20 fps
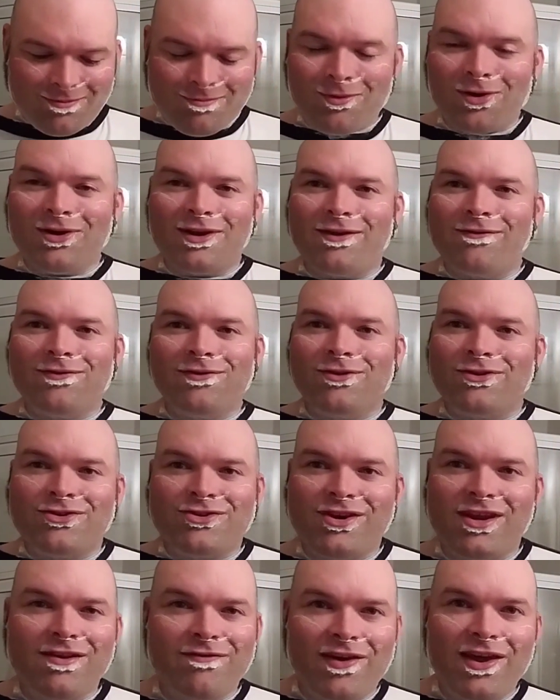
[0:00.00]
the market for a
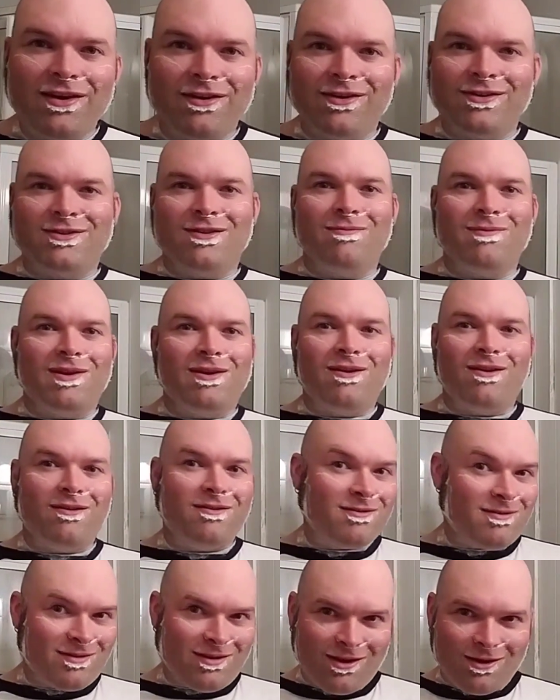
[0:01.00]
shavette or something,
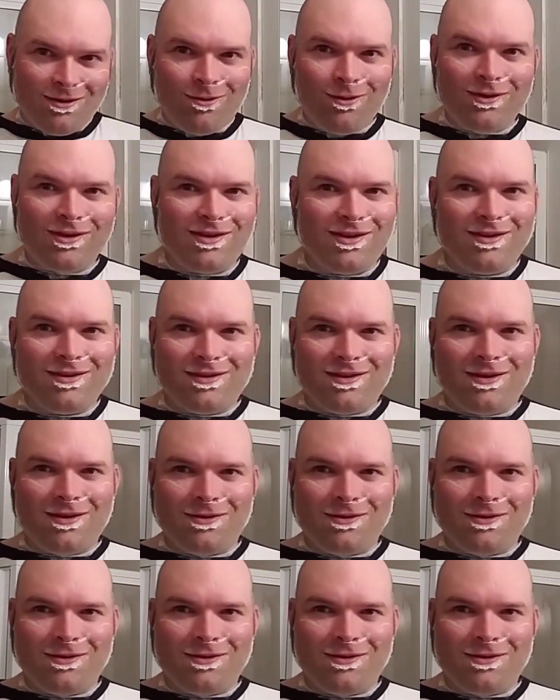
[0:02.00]
I'll get a hold of you.